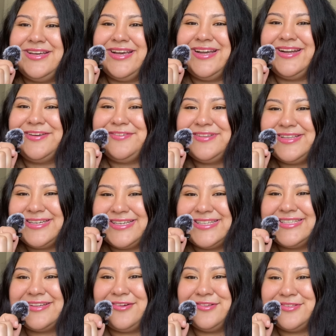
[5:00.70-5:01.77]
And I feel like
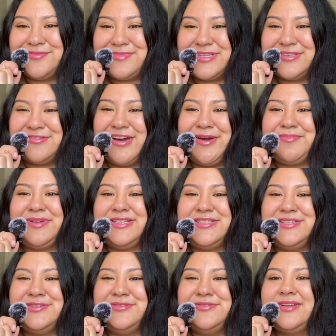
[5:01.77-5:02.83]
it also makes you happy
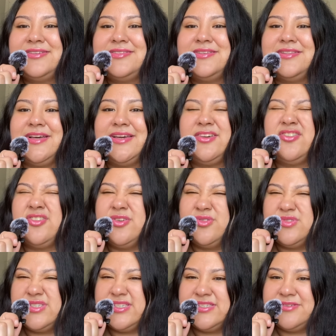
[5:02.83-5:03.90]
too, so that your
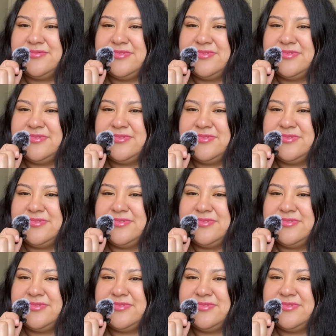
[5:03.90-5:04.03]
nose isn't